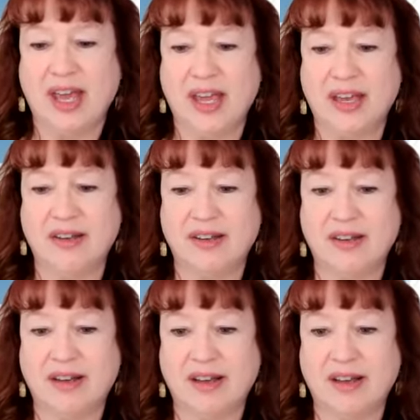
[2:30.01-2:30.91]
And
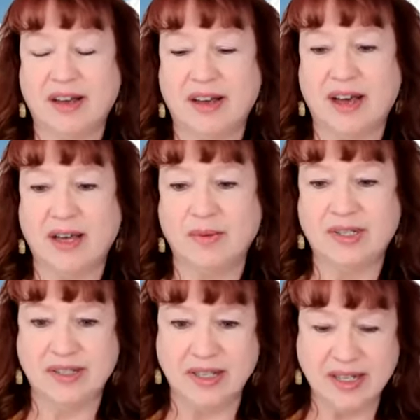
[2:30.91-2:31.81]
I was
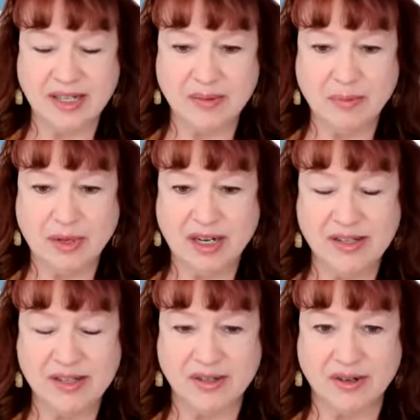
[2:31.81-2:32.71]
sitting in the middle of
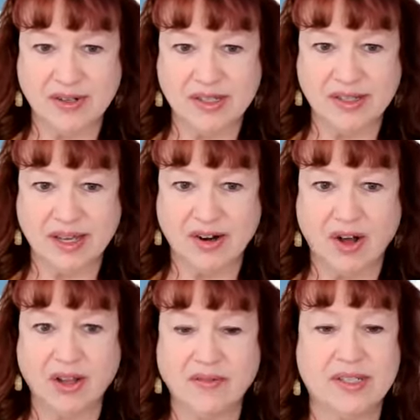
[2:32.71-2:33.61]
the service, and
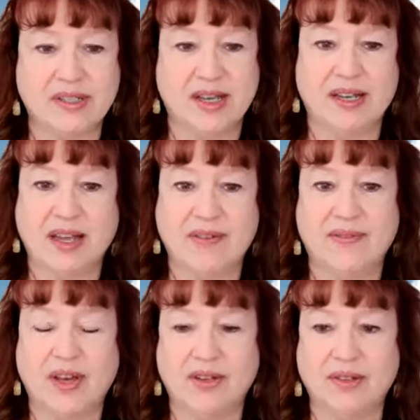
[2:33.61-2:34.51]
all of a sudden I
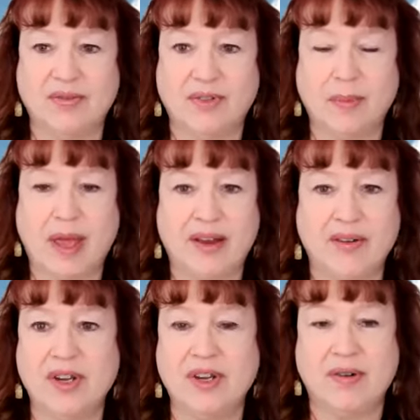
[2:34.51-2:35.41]
felt from
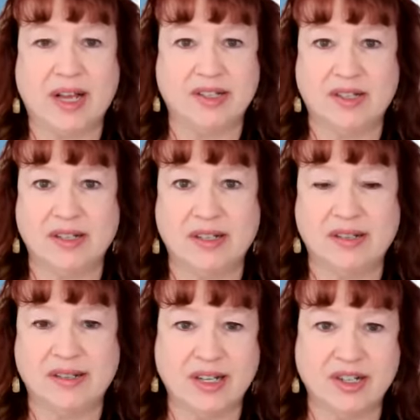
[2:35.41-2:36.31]
every direction
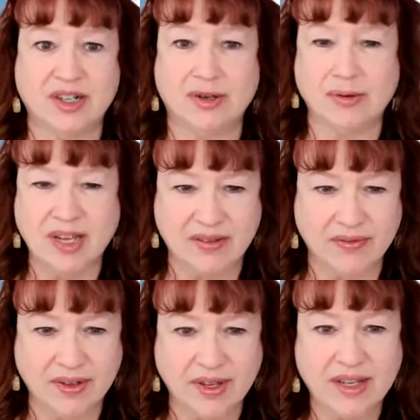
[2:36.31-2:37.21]
such
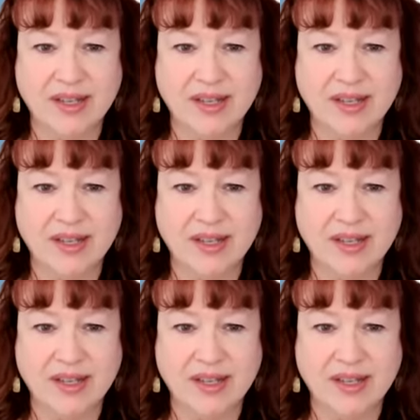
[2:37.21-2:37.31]
grief,